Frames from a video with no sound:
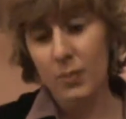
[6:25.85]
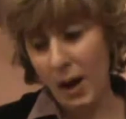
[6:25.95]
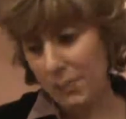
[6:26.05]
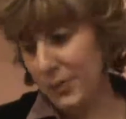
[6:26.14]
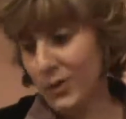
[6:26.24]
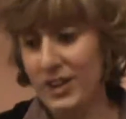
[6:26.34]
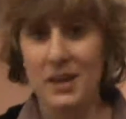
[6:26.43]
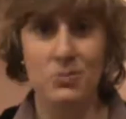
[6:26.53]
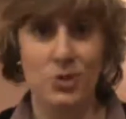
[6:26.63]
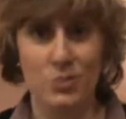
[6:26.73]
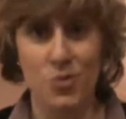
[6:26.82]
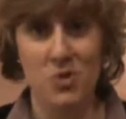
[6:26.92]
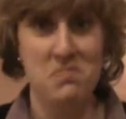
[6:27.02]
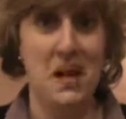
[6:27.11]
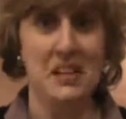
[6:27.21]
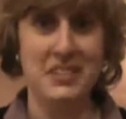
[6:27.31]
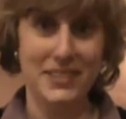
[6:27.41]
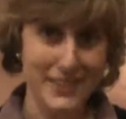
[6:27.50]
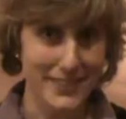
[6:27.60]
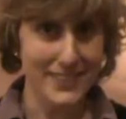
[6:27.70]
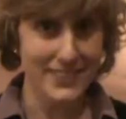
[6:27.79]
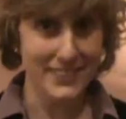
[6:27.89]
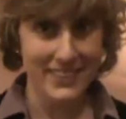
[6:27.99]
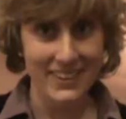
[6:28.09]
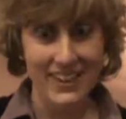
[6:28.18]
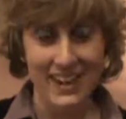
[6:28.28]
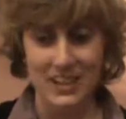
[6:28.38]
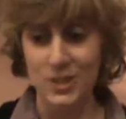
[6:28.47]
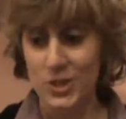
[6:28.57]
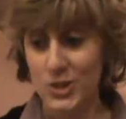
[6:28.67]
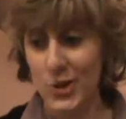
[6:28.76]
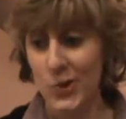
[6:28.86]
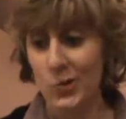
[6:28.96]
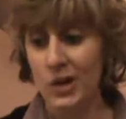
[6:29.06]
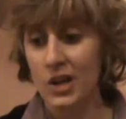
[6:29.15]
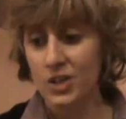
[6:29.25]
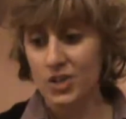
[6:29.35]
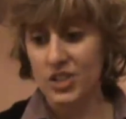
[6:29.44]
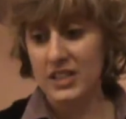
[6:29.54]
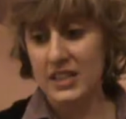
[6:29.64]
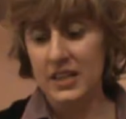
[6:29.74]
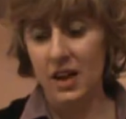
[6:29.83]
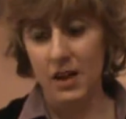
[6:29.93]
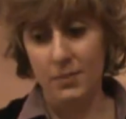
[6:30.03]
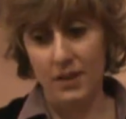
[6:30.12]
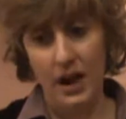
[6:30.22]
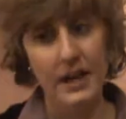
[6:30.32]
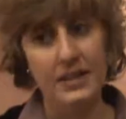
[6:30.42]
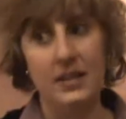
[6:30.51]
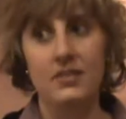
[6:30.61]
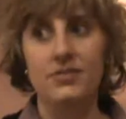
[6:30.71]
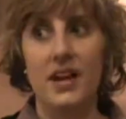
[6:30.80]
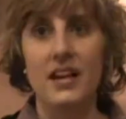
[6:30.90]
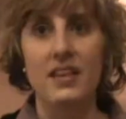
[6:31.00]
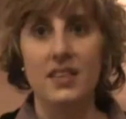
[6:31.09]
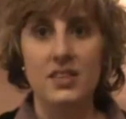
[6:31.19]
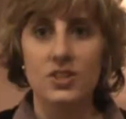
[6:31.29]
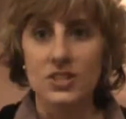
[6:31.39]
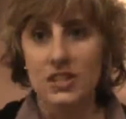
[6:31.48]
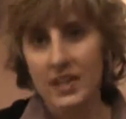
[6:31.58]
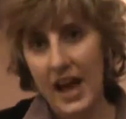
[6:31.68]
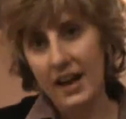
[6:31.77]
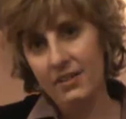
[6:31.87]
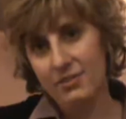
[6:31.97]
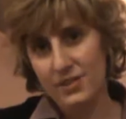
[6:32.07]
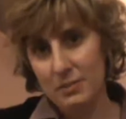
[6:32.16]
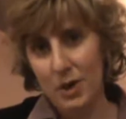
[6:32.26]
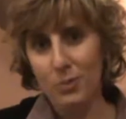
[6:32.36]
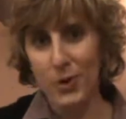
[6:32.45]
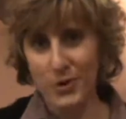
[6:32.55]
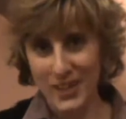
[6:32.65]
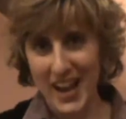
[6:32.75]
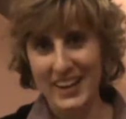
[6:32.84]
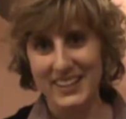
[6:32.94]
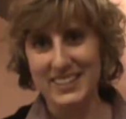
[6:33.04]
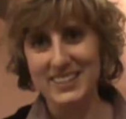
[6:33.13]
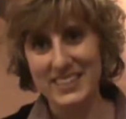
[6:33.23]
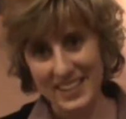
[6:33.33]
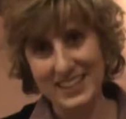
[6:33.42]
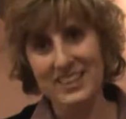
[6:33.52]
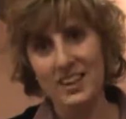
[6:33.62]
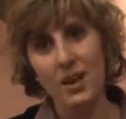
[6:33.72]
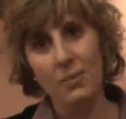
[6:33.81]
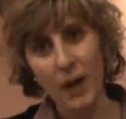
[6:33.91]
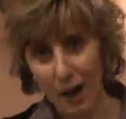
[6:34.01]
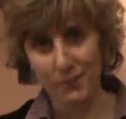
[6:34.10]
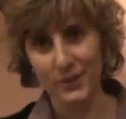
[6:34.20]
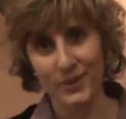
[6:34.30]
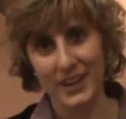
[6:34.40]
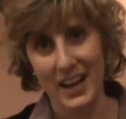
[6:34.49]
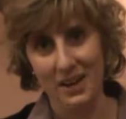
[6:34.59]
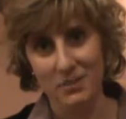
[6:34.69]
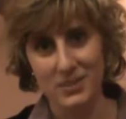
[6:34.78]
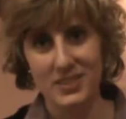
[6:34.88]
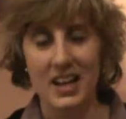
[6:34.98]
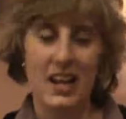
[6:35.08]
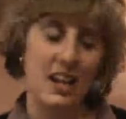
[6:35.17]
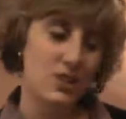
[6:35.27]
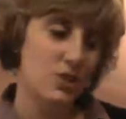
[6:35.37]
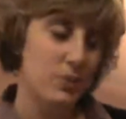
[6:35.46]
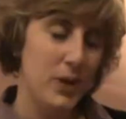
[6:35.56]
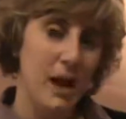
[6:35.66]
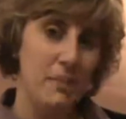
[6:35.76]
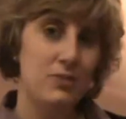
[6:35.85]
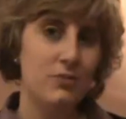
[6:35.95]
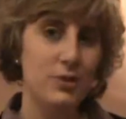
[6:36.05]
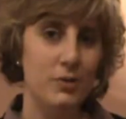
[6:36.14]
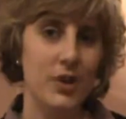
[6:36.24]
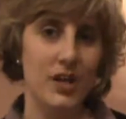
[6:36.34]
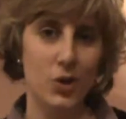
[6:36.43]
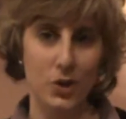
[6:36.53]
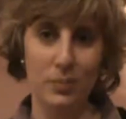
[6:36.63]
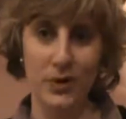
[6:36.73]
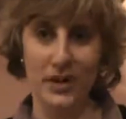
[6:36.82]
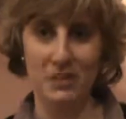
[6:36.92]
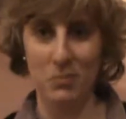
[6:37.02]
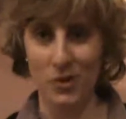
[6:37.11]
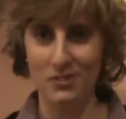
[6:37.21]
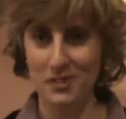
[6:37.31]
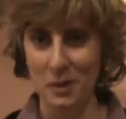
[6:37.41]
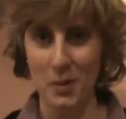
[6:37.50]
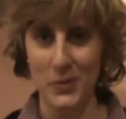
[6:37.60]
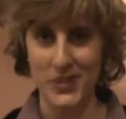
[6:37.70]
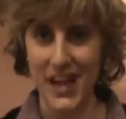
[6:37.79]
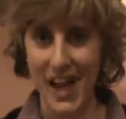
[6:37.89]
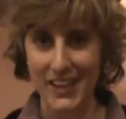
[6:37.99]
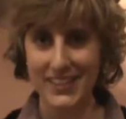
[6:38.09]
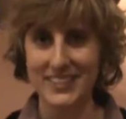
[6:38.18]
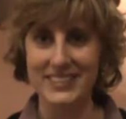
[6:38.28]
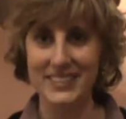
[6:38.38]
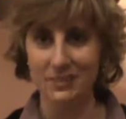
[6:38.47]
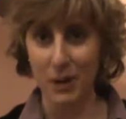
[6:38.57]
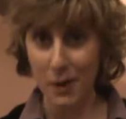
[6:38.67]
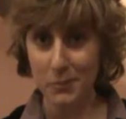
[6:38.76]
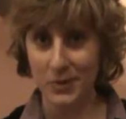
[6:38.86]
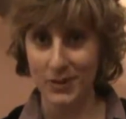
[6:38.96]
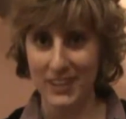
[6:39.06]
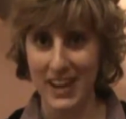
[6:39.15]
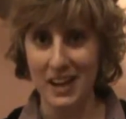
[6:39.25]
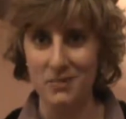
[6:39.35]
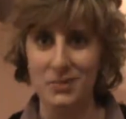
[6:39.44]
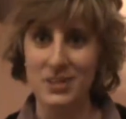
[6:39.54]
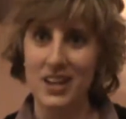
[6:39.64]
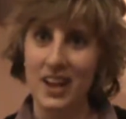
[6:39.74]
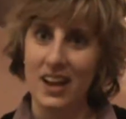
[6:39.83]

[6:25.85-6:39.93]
Popular games are more masculine, and so she identified that there's a lack of female protagonists in popular games. And so perhaps if we were incorporating more female protagonists in popular games,